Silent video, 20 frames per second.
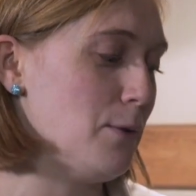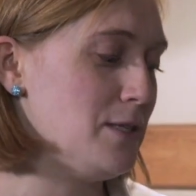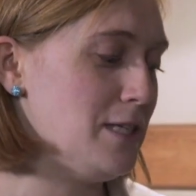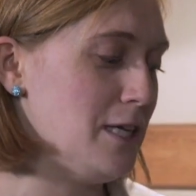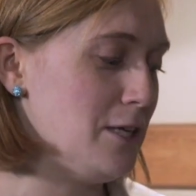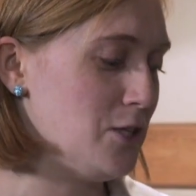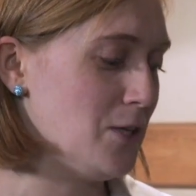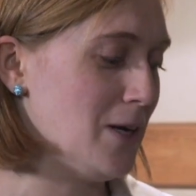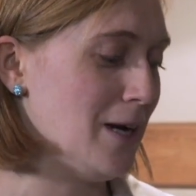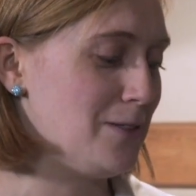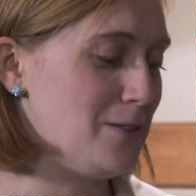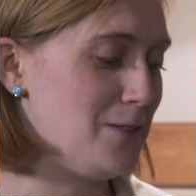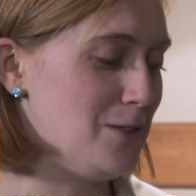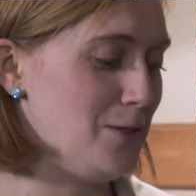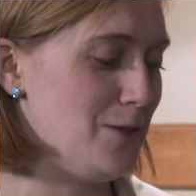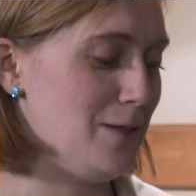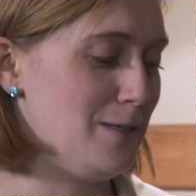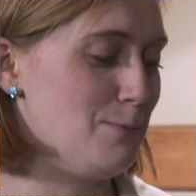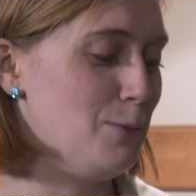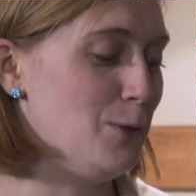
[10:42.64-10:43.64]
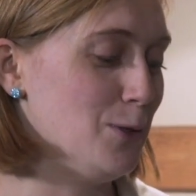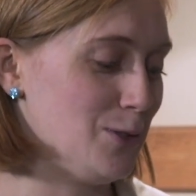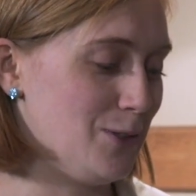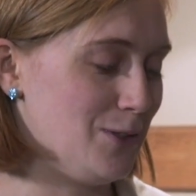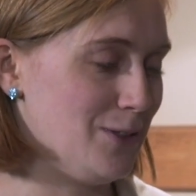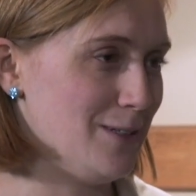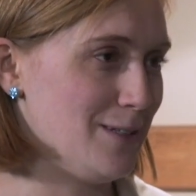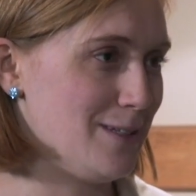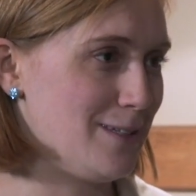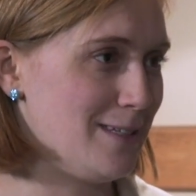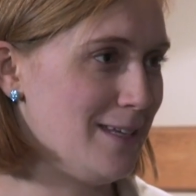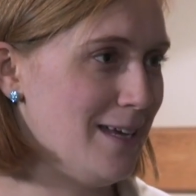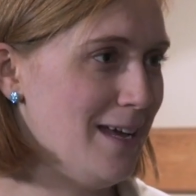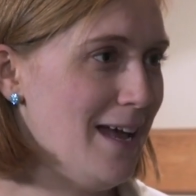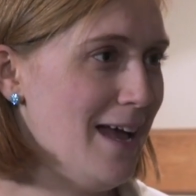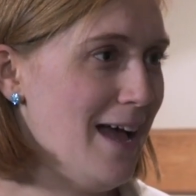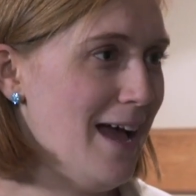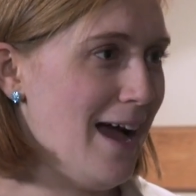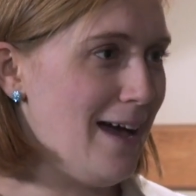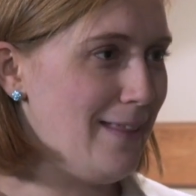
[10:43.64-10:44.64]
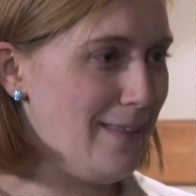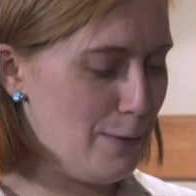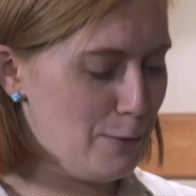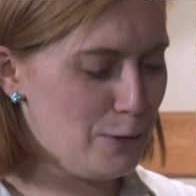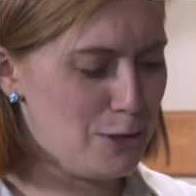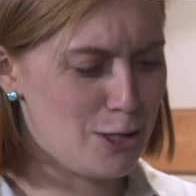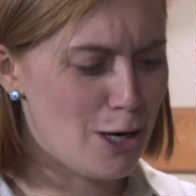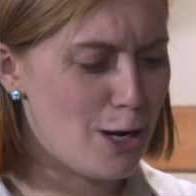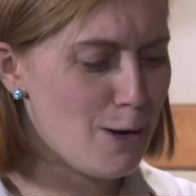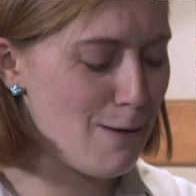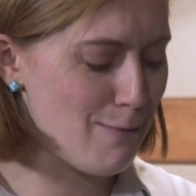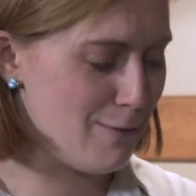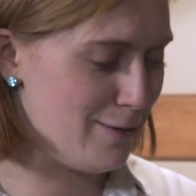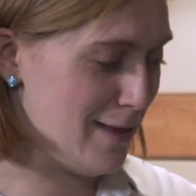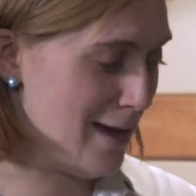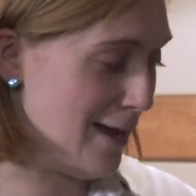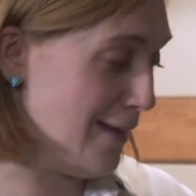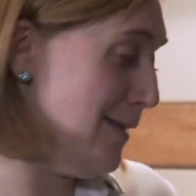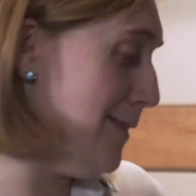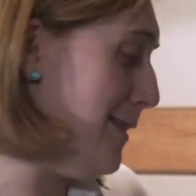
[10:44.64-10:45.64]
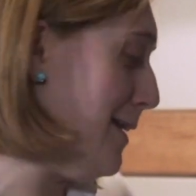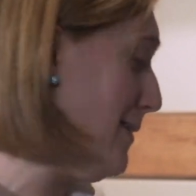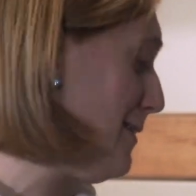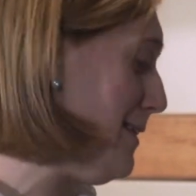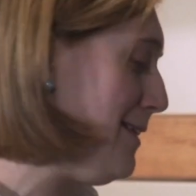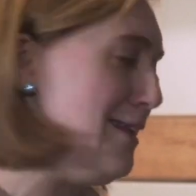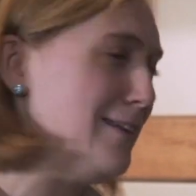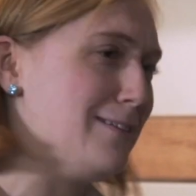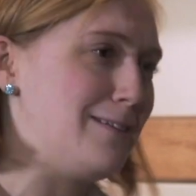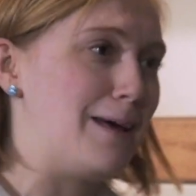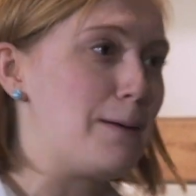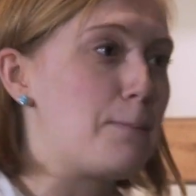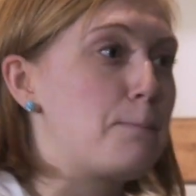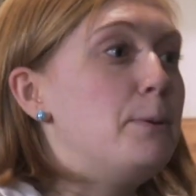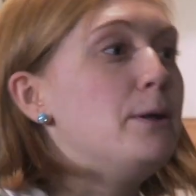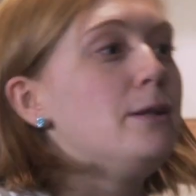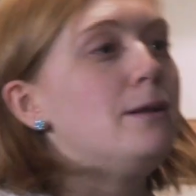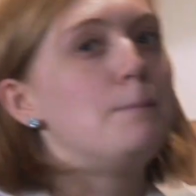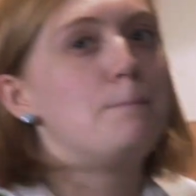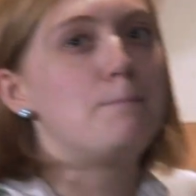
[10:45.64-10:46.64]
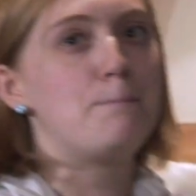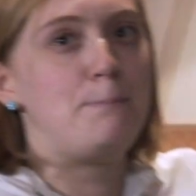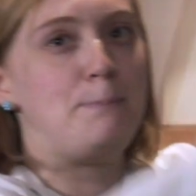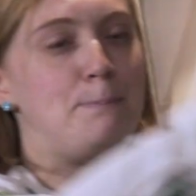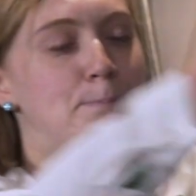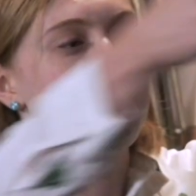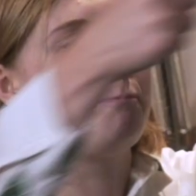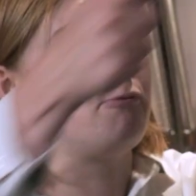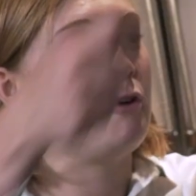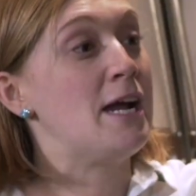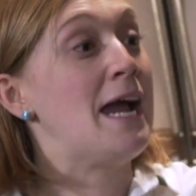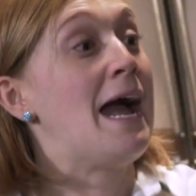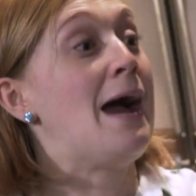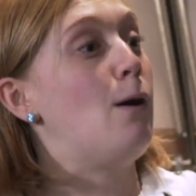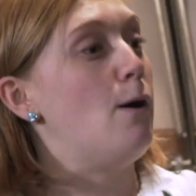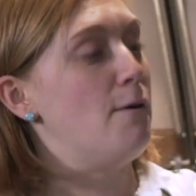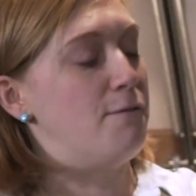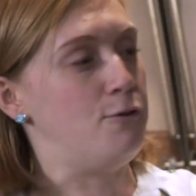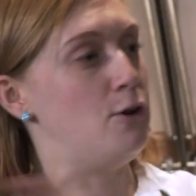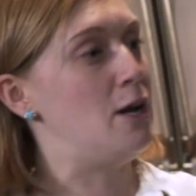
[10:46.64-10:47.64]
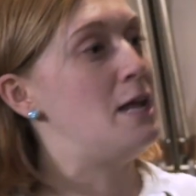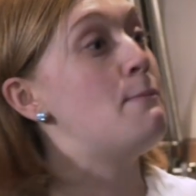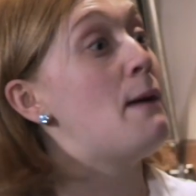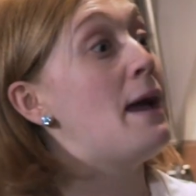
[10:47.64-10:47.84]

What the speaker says: would teach you how to do these models, and they would show you everything, and then they'd like bring out a fully